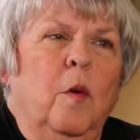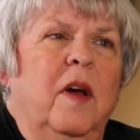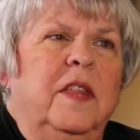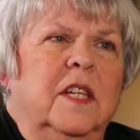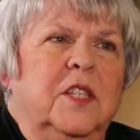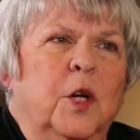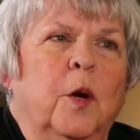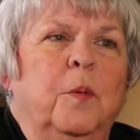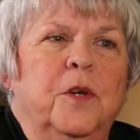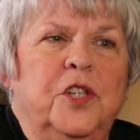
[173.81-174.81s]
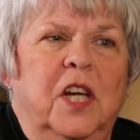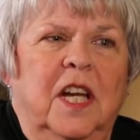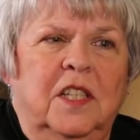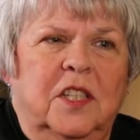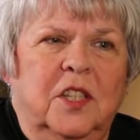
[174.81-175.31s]
I think Sarah
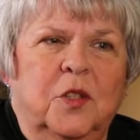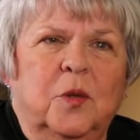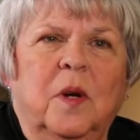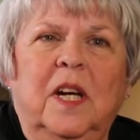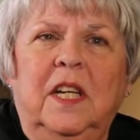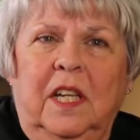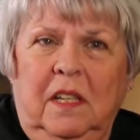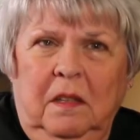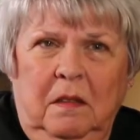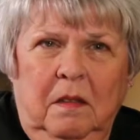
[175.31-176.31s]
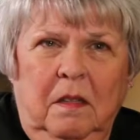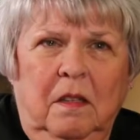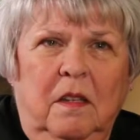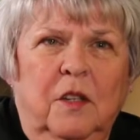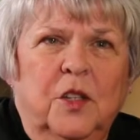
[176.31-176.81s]
appreciates the training
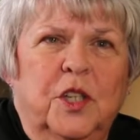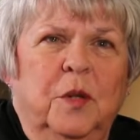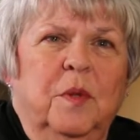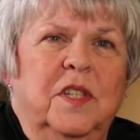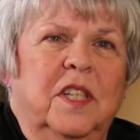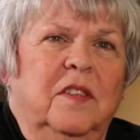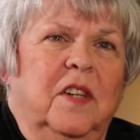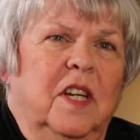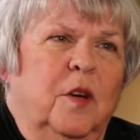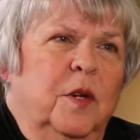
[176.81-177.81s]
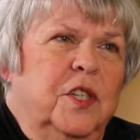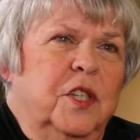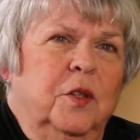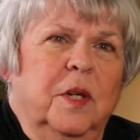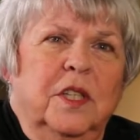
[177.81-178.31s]
she received at
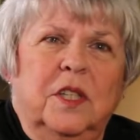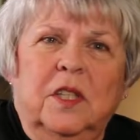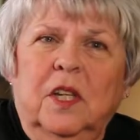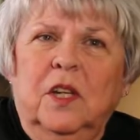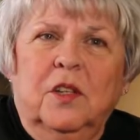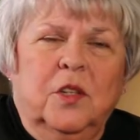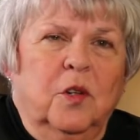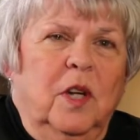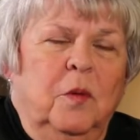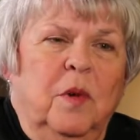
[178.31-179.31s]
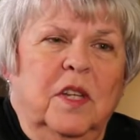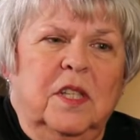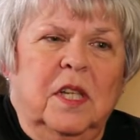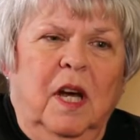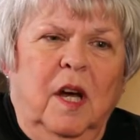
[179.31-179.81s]
OSU. It certainly
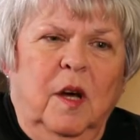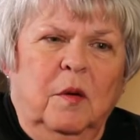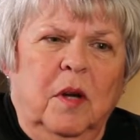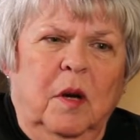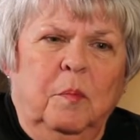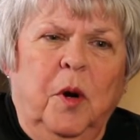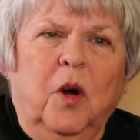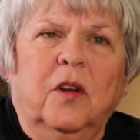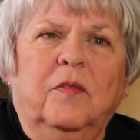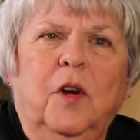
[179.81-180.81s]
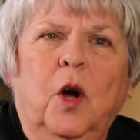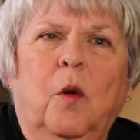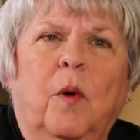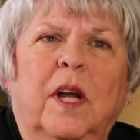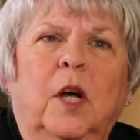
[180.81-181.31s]
was uh, a part of what